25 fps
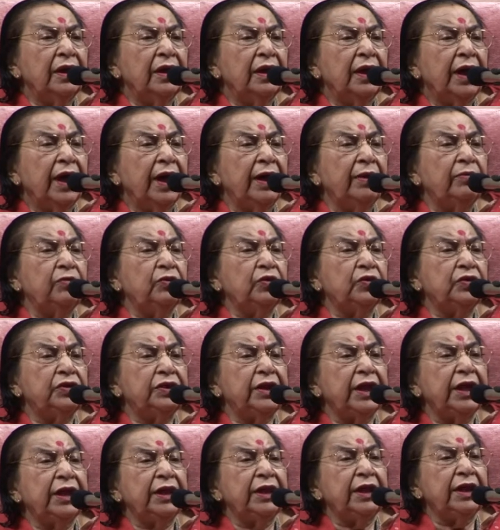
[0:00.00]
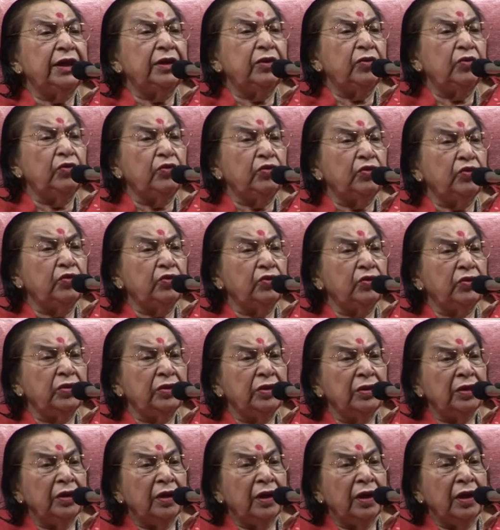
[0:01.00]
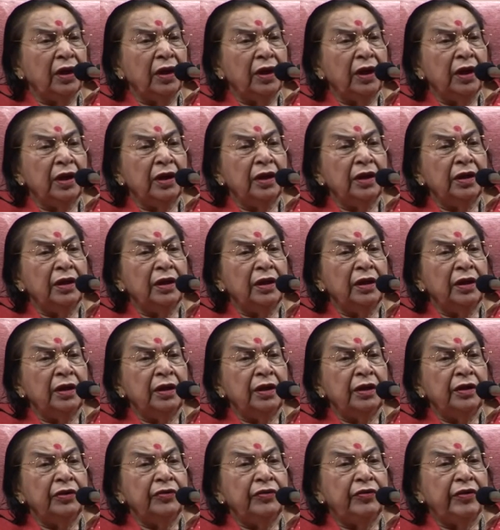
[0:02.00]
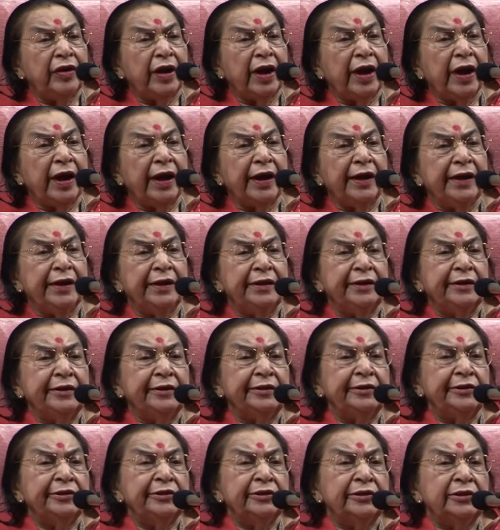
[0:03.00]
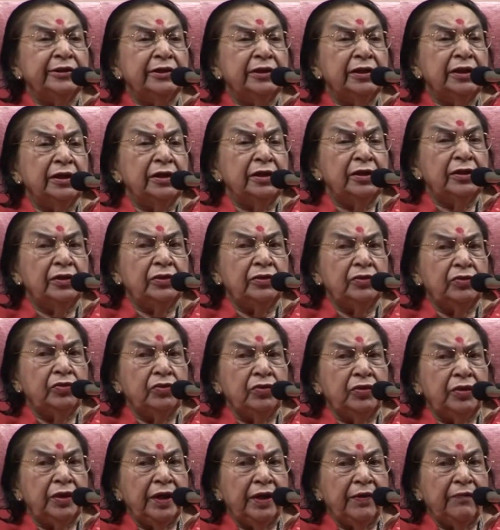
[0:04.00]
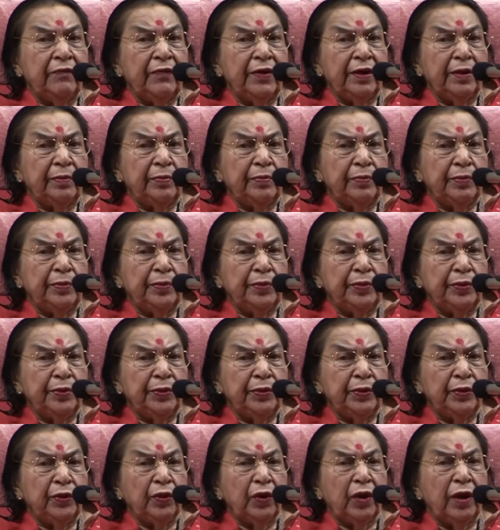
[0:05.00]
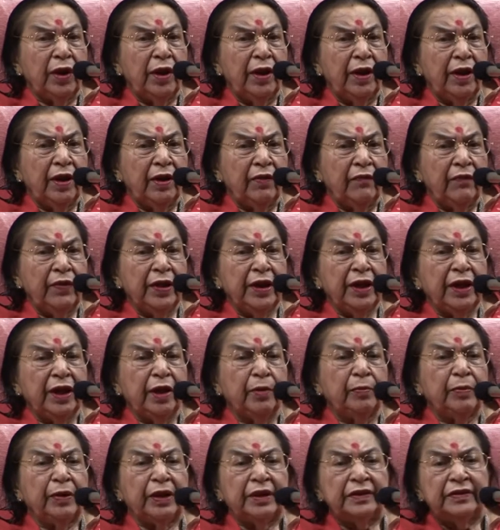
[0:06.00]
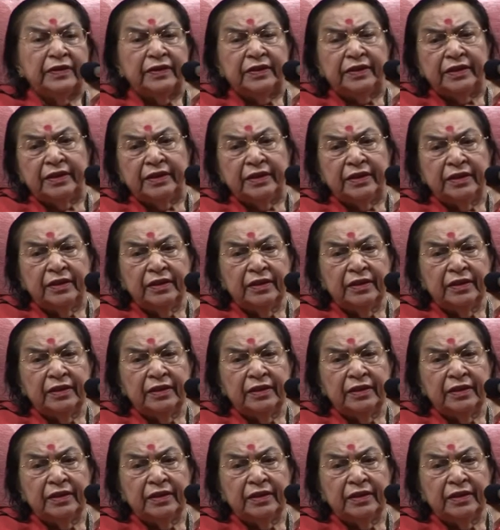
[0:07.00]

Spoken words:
I would say that you should try to develop your loving capacity